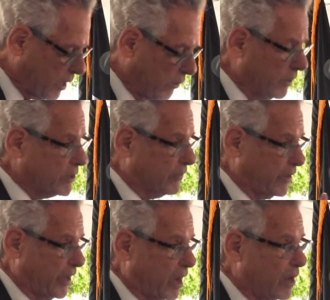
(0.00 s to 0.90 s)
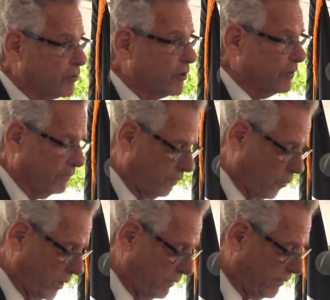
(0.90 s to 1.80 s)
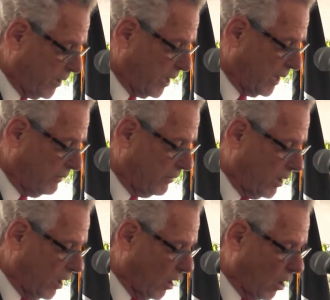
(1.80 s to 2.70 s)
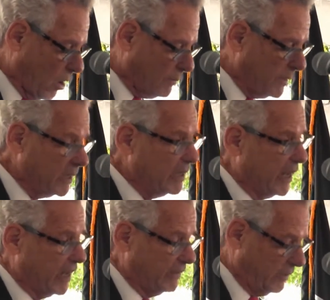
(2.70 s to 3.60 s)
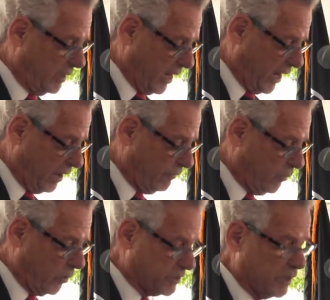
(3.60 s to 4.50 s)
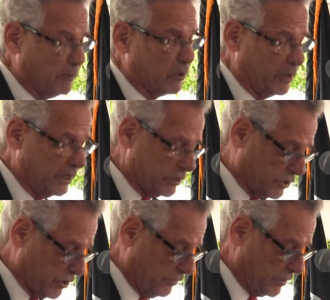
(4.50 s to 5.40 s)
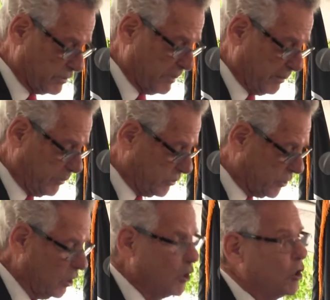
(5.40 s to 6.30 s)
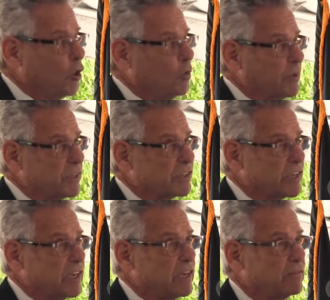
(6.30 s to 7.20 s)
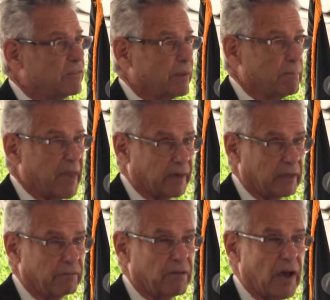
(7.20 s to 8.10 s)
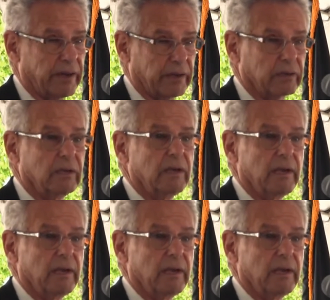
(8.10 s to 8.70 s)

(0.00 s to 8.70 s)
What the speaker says: courage of the 145 Army, Navy, Air Force, and Marine service members who received the Medal of Honor